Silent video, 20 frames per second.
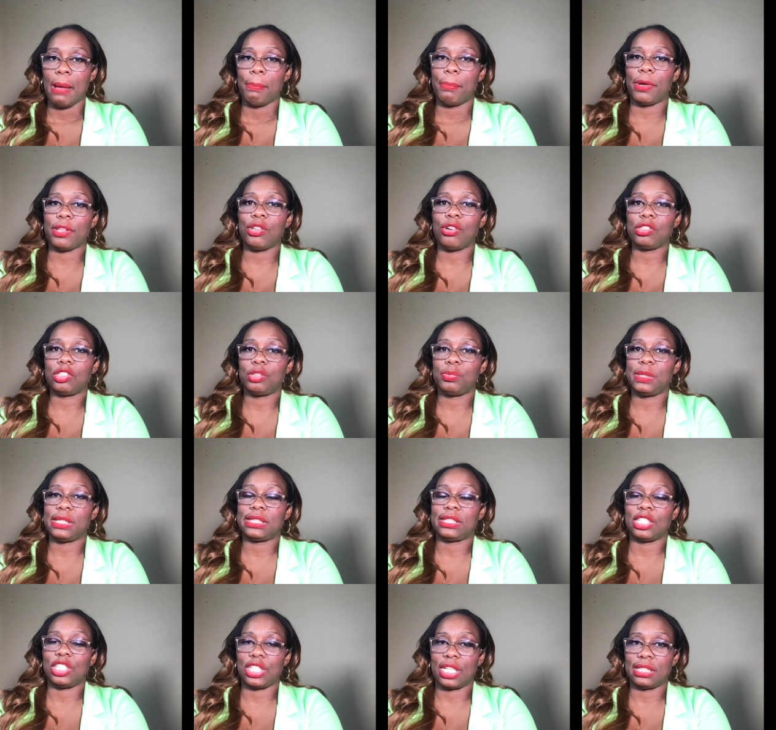But those would be
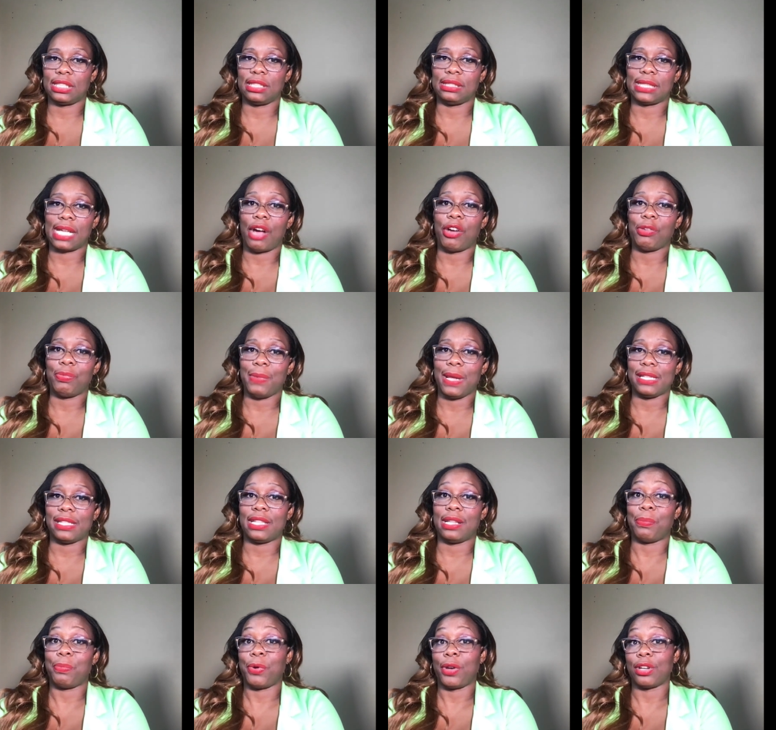suggestions I would make
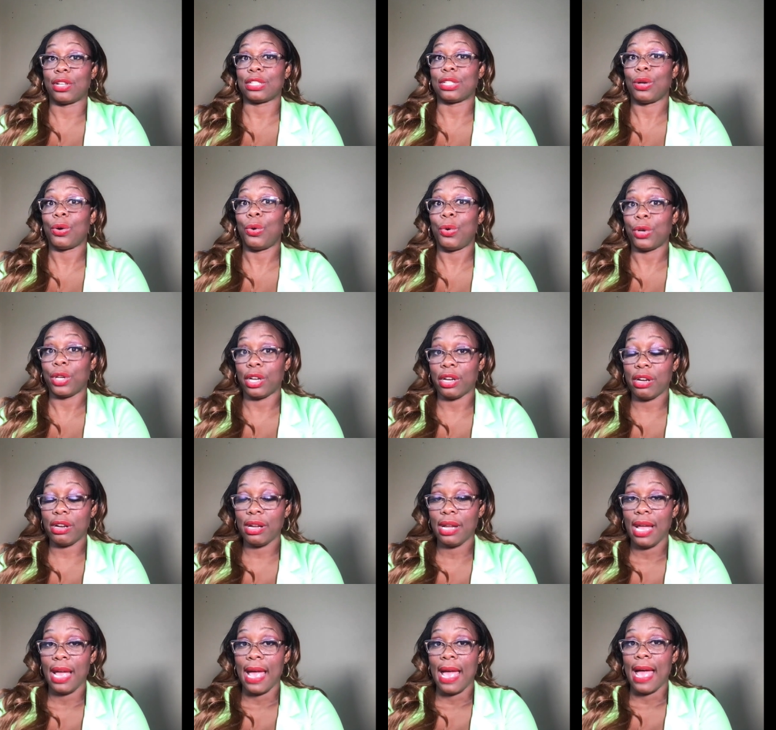to the product
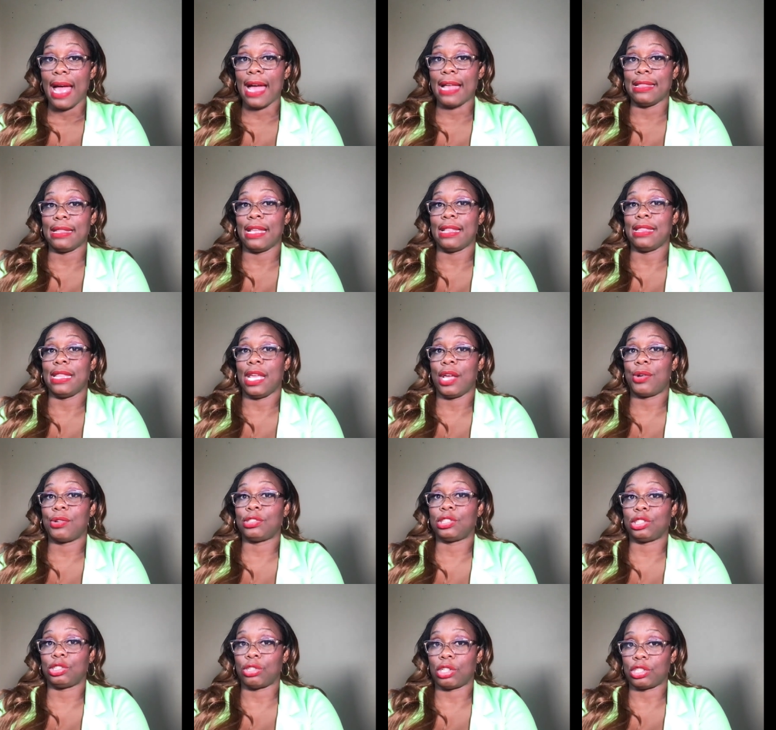owner, and then they could
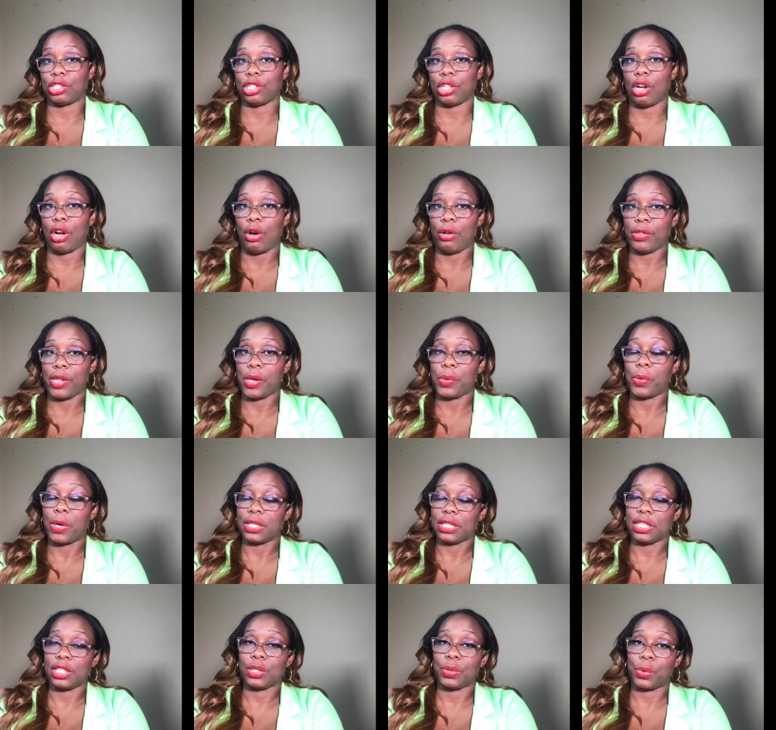structure how they'd
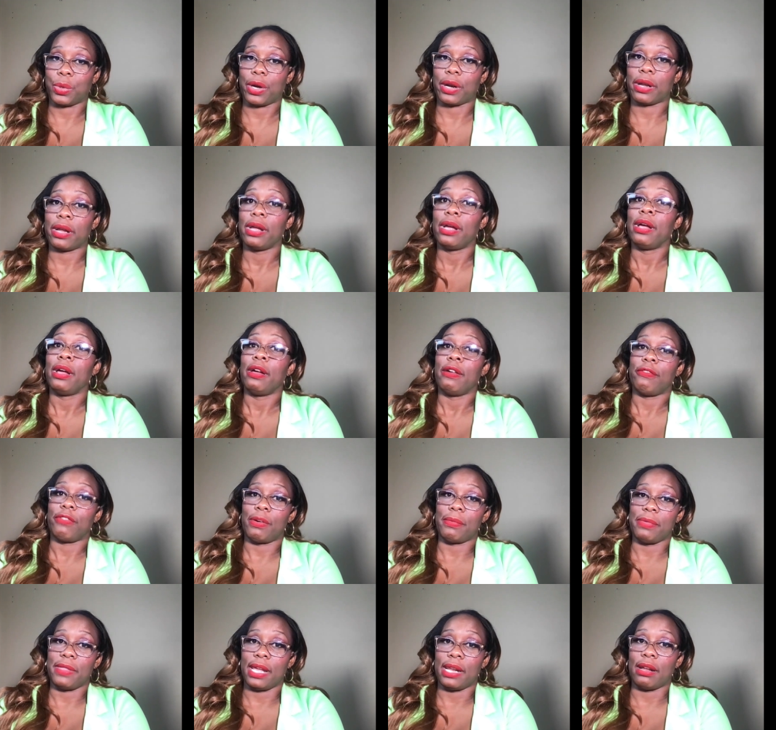want it to work
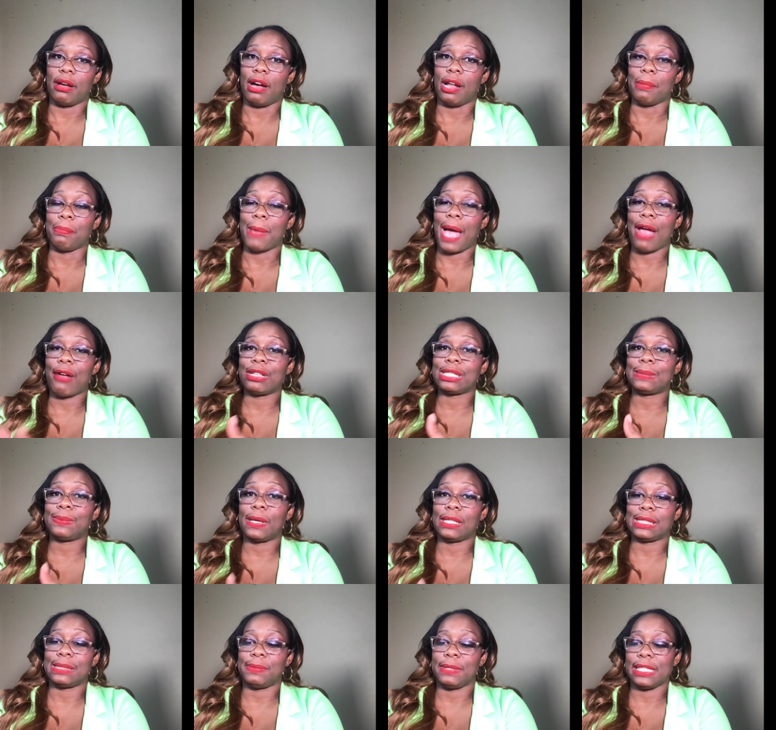from then on. My
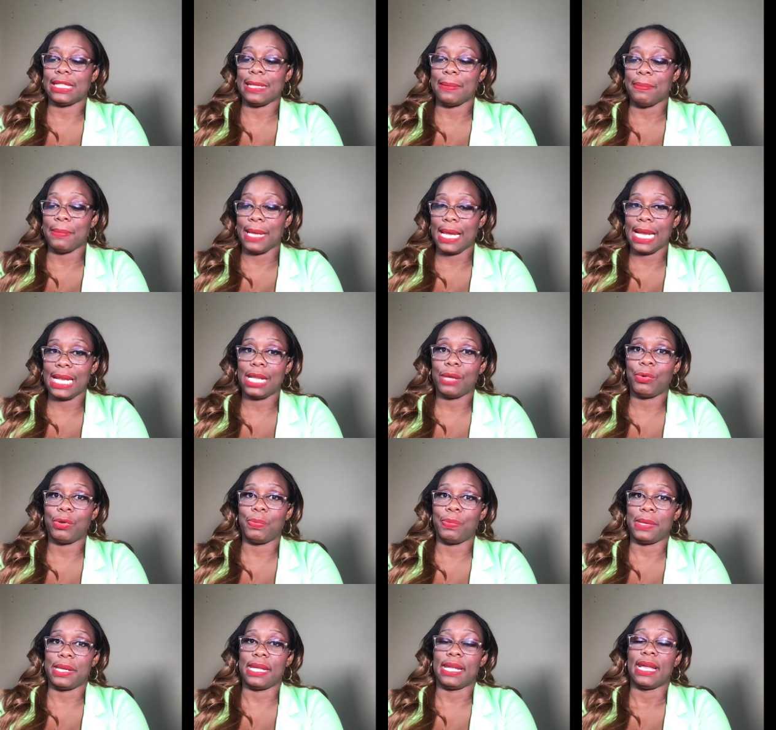responsibility mainly would
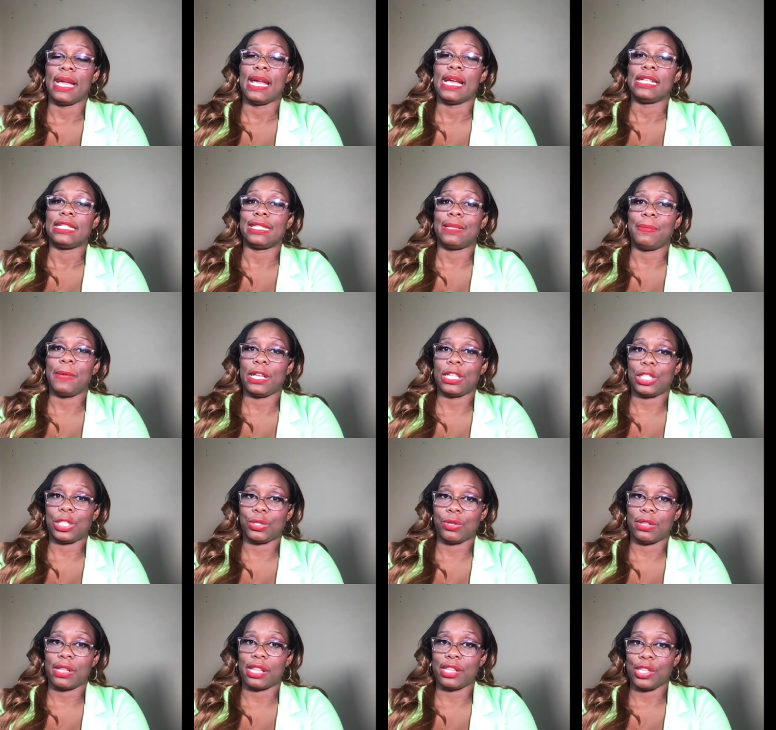be to make
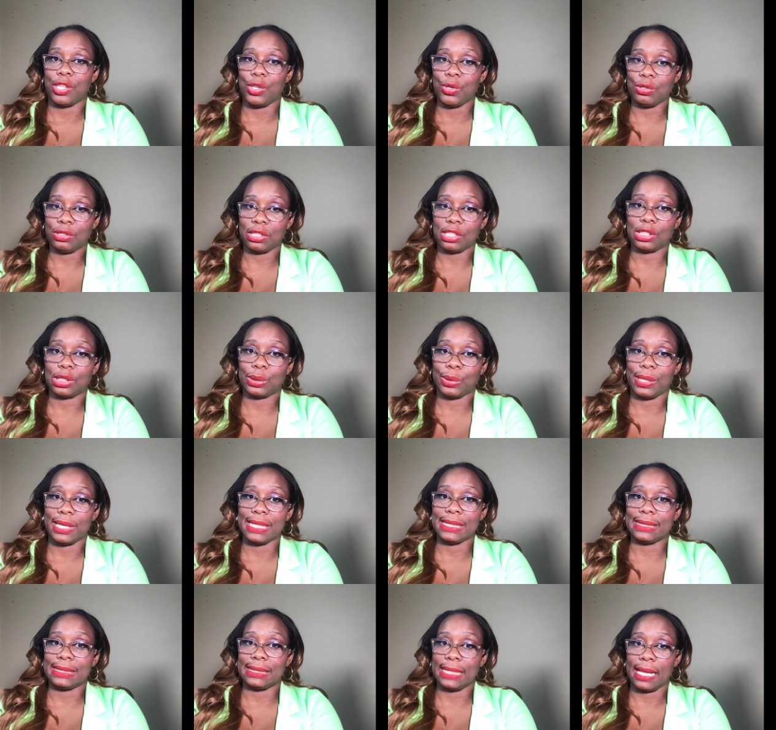sure that the user story
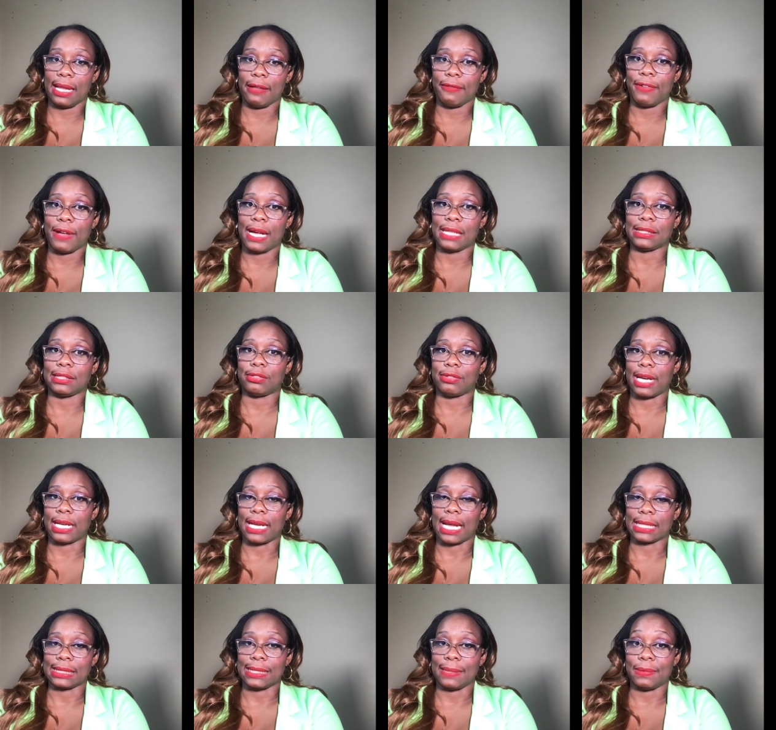itself has the right
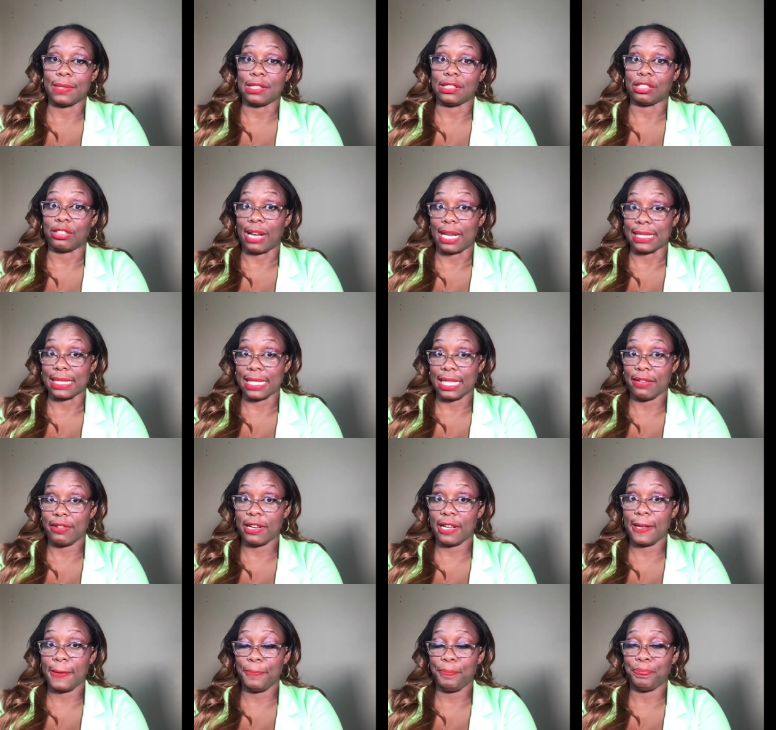acceptance
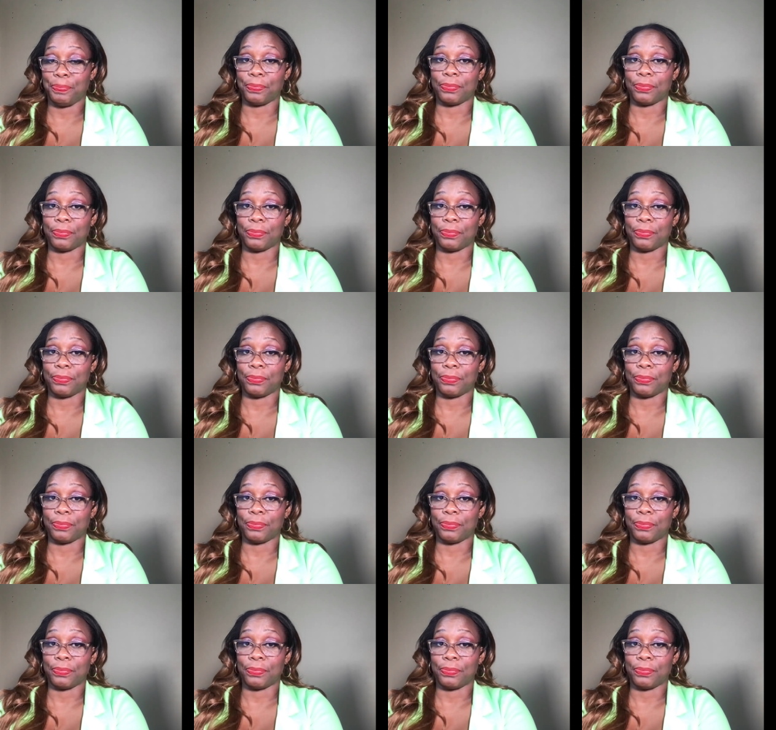criteria